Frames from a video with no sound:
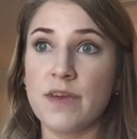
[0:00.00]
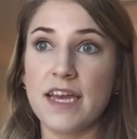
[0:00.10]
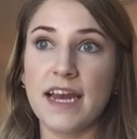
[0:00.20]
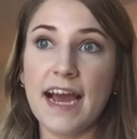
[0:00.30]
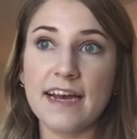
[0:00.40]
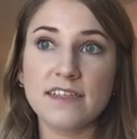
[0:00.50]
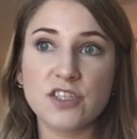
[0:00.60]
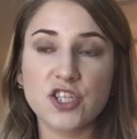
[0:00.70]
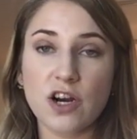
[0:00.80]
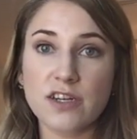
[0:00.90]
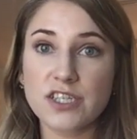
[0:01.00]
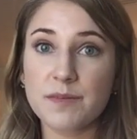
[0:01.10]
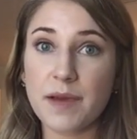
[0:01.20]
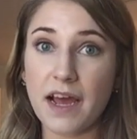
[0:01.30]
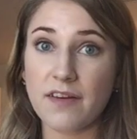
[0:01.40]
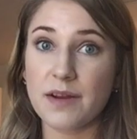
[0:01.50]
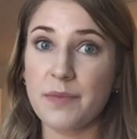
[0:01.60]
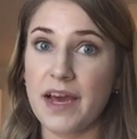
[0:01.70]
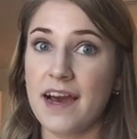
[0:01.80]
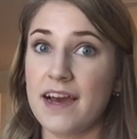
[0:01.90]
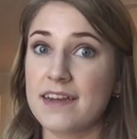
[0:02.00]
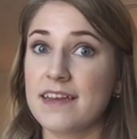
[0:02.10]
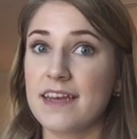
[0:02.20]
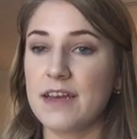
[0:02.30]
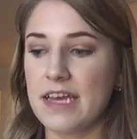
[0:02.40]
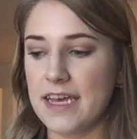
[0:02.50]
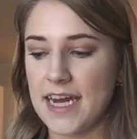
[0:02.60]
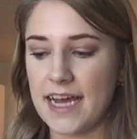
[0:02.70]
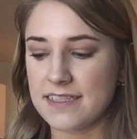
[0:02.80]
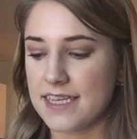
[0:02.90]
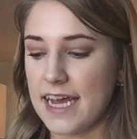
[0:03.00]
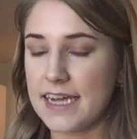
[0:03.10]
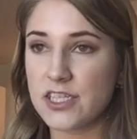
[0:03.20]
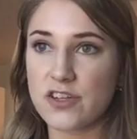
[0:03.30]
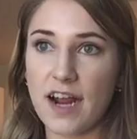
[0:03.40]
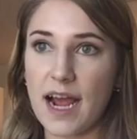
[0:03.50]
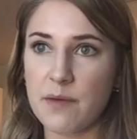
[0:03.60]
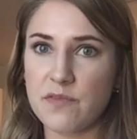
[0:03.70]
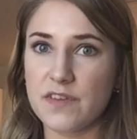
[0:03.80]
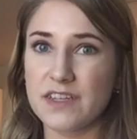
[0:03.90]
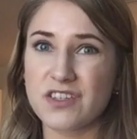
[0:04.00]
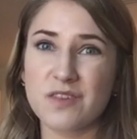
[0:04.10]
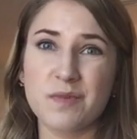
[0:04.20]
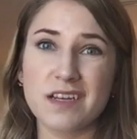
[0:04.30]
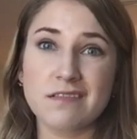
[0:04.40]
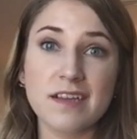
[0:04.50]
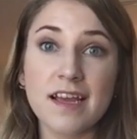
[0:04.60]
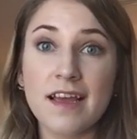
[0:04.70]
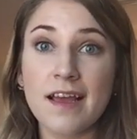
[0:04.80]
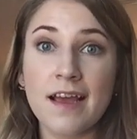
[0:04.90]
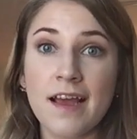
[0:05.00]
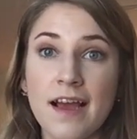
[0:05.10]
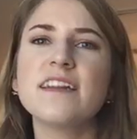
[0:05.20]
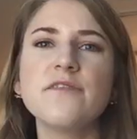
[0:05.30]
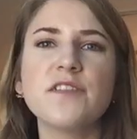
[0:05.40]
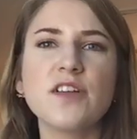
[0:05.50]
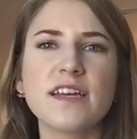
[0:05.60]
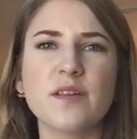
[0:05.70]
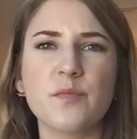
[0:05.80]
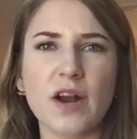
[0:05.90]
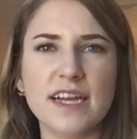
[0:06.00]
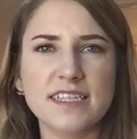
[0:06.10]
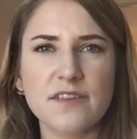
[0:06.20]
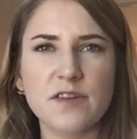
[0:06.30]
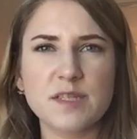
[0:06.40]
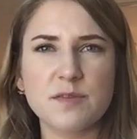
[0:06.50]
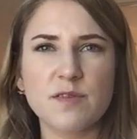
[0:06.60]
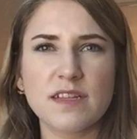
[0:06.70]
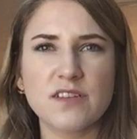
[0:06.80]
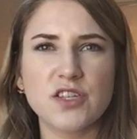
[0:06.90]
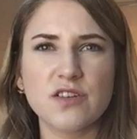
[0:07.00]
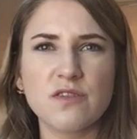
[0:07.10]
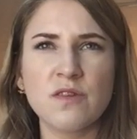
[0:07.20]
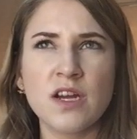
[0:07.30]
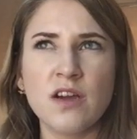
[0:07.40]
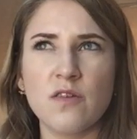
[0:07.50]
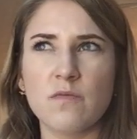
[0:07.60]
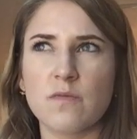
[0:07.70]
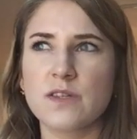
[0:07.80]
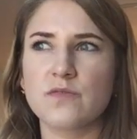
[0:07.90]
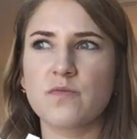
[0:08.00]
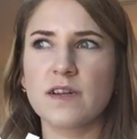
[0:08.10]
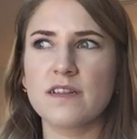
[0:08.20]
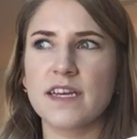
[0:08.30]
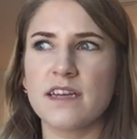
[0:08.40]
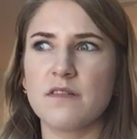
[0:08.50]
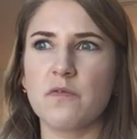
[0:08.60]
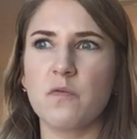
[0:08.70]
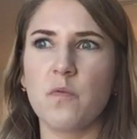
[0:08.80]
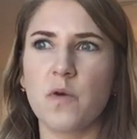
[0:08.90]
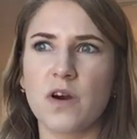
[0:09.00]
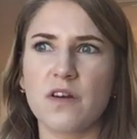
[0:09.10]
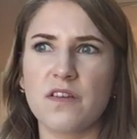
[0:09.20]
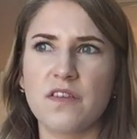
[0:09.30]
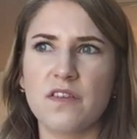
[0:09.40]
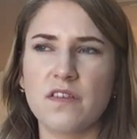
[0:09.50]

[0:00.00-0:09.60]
It has a charging battery pack. It has the extra app feature, but I didn't feel like the price difference between the two was really worth